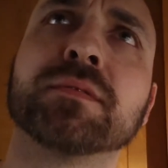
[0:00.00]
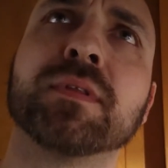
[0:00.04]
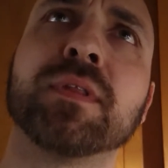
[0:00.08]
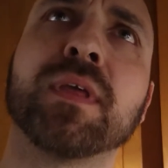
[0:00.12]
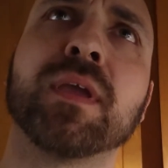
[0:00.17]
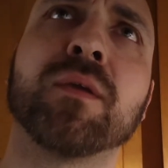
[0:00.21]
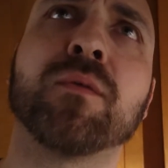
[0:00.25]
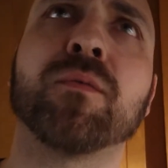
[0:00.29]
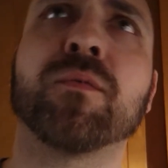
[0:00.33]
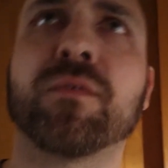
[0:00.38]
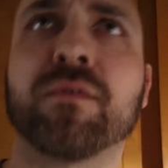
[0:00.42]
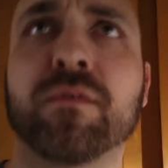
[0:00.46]

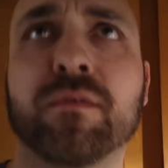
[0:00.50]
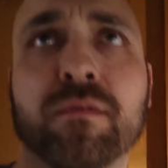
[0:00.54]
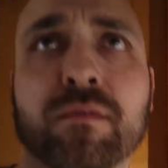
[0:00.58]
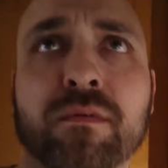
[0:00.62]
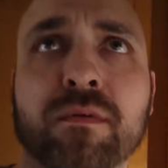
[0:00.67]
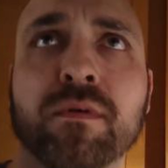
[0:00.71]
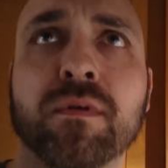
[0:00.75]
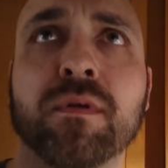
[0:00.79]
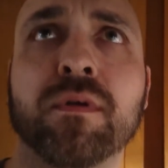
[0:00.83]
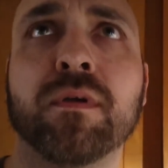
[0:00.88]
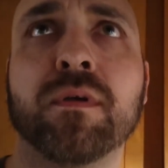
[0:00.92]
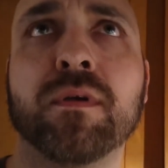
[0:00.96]
they were
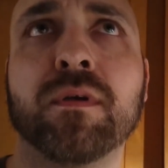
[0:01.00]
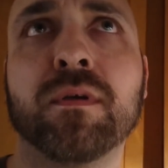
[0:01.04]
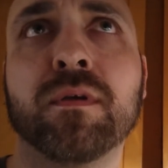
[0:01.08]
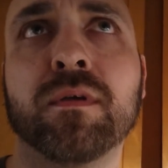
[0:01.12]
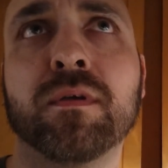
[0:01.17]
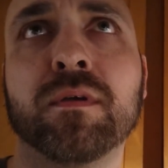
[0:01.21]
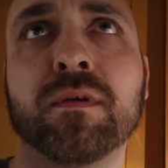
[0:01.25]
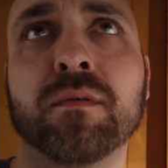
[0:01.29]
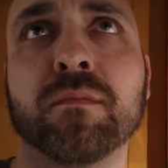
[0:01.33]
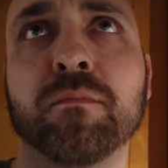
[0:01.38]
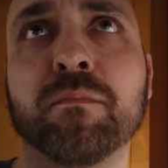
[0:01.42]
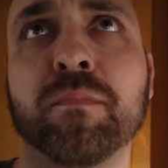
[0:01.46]

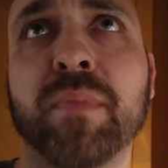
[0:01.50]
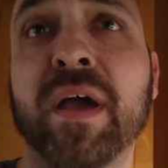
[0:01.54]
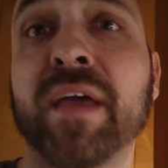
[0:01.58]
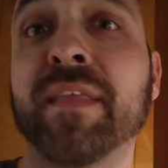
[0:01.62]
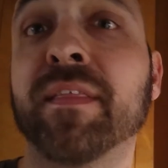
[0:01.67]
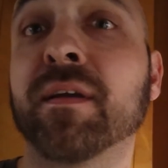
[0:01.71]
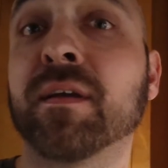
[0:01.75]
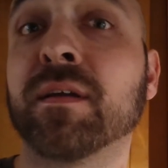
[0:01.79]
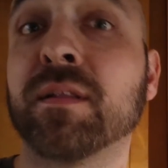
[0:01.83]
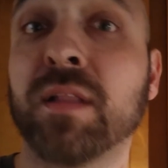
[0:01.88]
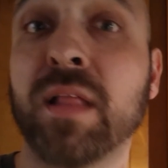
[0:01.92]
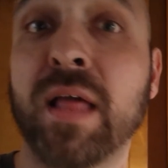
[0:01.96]
by
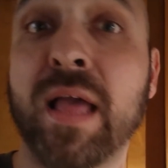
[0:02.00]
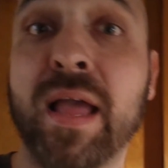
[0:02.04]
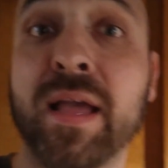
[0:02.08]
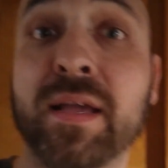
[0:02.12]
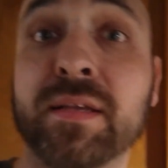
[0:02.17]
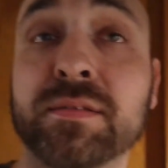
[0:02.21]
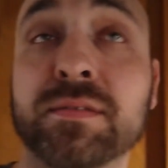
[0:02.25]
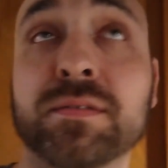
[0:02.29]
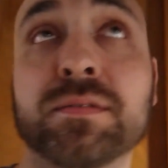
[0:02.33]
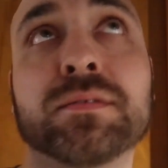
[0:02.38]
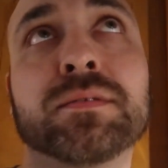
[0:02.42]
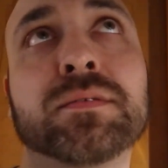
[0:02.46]
the
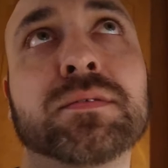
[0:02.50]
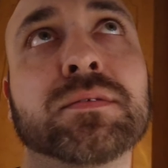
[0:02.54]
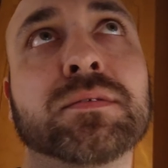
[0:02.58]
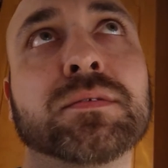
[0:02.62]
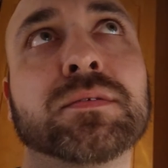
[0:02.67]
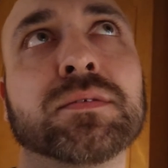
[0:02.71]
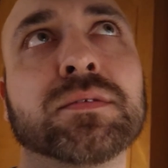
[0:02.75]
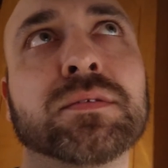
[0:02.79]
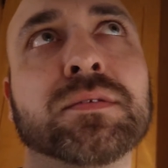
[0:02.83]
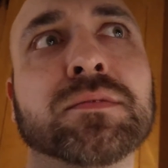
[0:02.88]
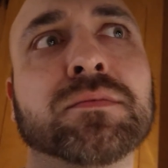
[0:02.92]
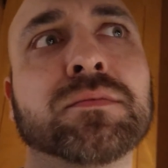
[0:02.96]
glass.
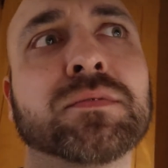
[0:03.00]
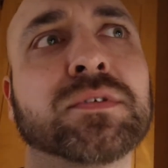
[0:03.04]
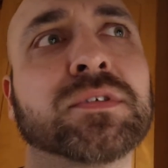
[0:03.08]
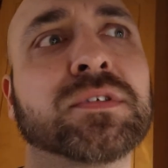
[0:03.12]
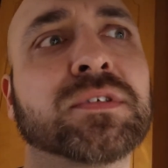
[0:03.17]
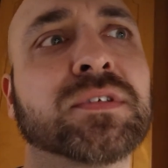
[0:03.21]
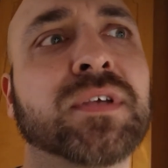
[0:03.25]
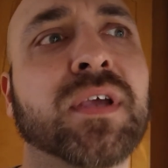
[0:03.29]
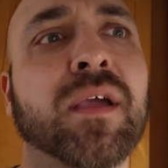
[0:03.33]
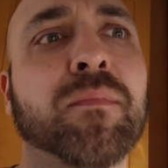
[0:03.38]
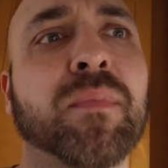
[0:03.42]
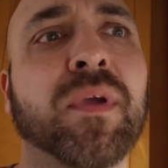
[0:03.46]
I want to
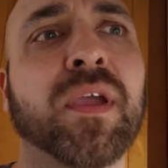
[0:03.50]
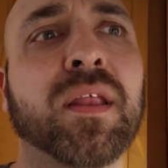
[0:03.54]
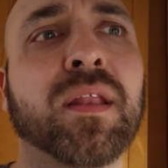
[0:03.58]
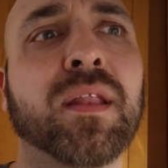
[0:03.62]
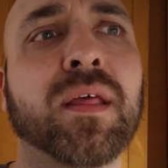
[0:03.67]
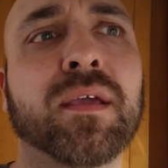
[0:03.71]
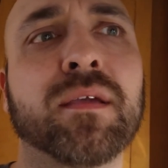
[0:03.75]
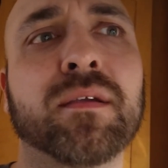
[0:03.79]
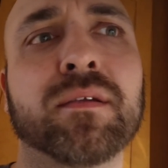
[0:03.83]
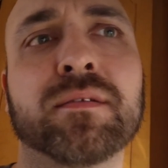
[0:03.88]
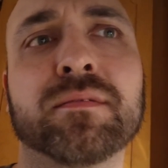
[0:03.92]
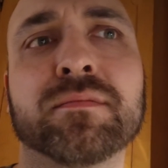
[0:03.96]
say I paid
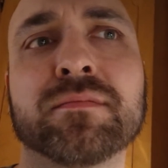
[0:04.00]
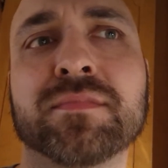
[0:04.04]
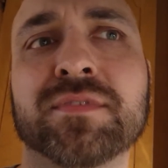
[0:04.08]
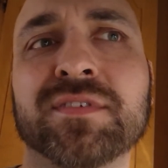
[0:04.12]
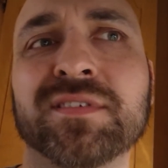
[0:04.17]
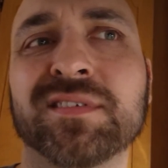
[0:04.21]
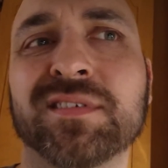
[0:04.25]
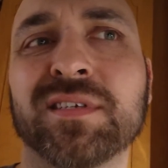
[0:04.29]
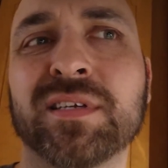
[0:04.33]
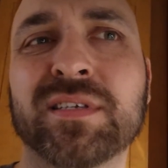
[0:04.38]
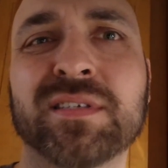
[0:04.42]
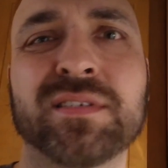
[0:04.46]
like
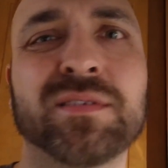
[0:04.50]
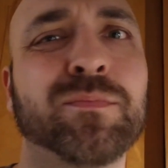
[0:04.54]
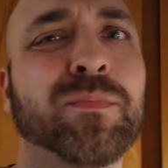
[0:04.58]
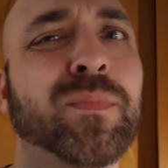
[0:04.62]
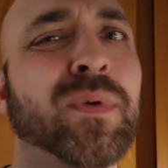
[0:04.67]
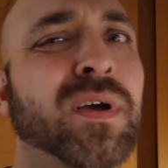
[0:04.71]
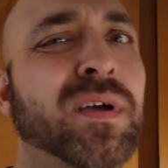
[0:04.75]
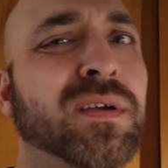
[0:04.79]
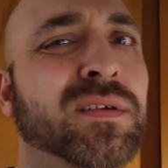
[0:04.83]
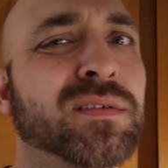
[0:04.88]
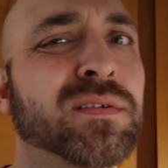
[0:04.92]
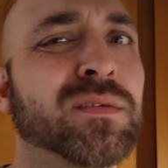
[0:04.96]
six
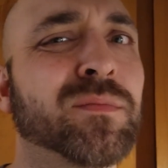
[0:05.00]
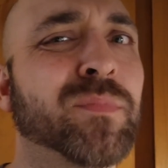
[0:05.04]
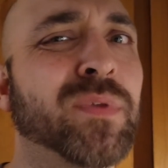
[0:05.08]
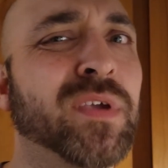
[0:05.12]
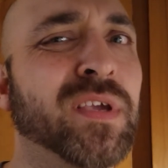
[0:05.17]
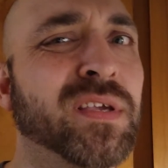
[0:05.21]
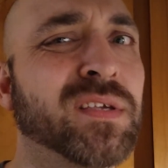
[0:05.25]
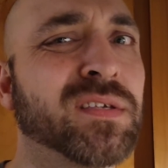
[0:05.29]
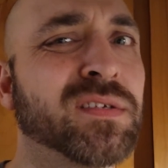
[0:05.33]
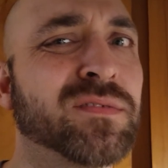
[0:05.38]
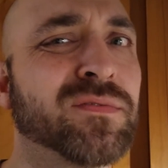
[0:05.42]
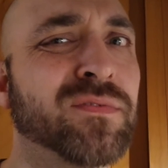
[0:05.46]
bucks a
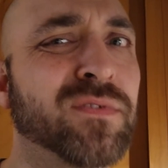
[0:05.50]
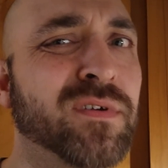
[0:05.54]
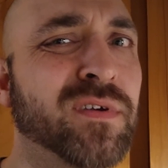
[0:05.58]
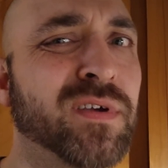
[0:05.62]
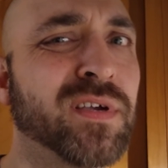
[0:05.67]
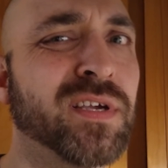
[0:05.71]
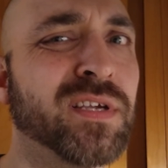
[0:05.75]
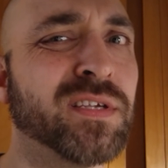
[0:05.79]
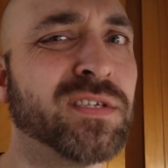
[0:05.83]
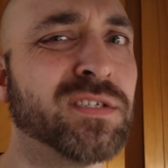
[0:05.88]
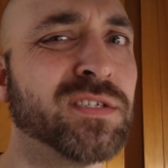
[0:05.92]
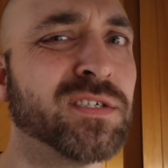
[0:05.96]
piece for
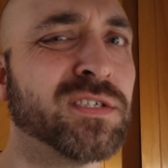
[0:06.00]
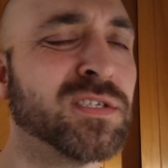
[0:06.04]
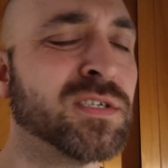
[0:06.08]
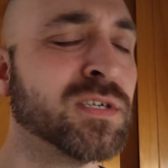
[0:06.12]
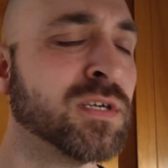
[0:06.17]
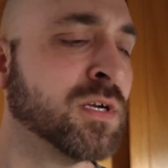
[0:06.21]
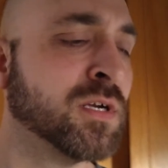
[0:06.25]
each.